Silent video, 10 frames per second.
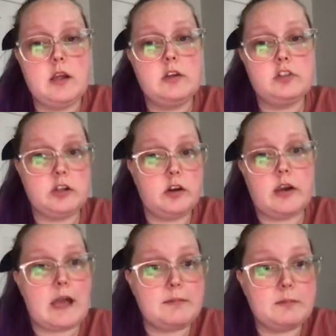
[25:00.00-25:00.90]
share a
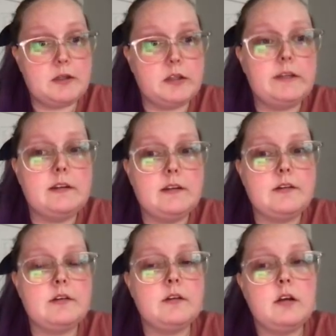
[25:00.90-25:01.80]
happy mail like this.
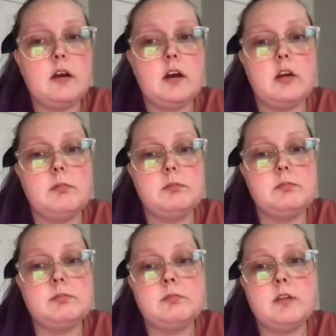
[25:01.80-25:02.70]

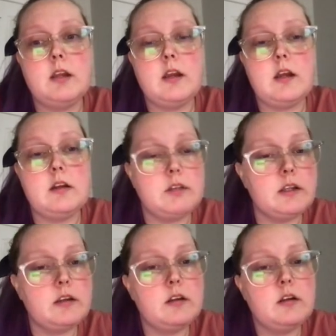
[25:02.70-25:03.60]
It kind of
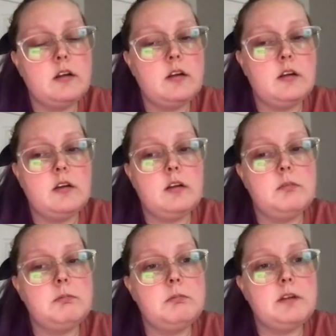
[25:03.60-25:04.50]
like
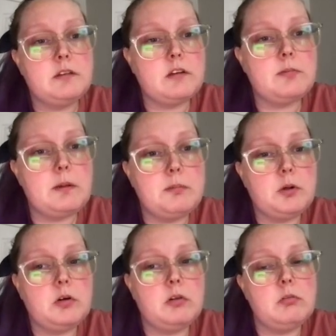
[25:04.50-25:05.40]
makes other
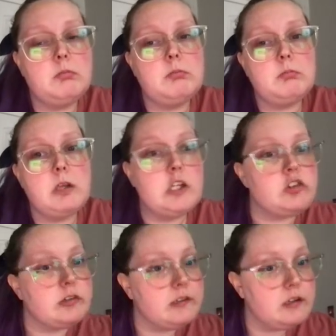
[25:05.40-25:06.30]
people
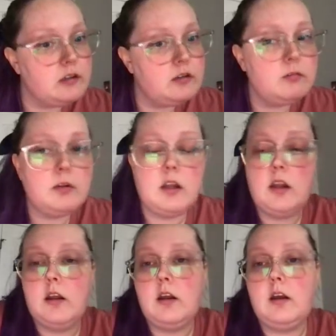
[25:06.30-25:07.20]
interested,
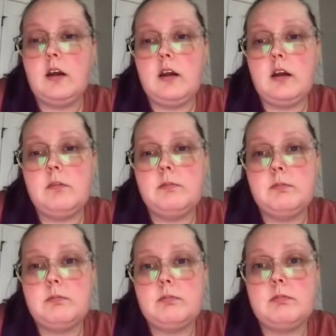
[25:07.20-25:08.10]
um,
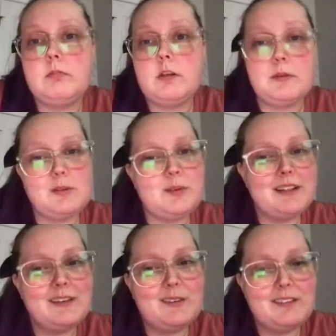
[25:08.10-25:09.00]
especially with
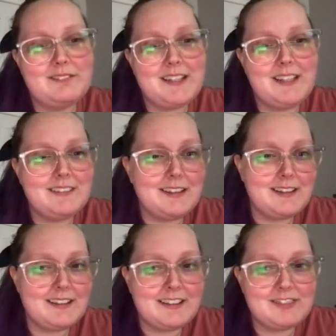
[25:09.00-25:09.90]
the little confetti. I
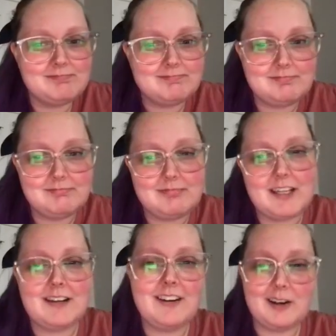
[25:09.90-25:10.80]
like it.
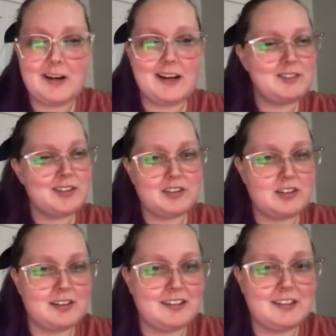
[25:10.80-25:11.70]
I don't know. I'm just
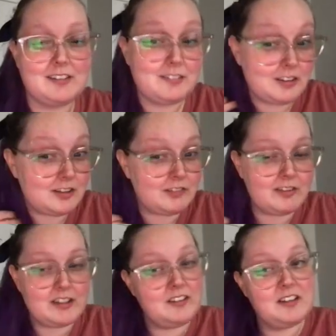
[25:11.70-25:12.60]
attracted to
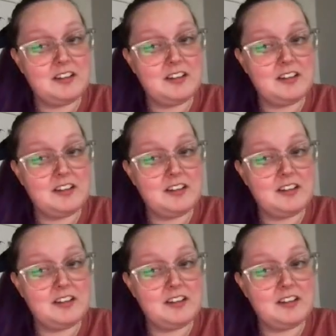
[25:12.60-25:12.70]
confetti.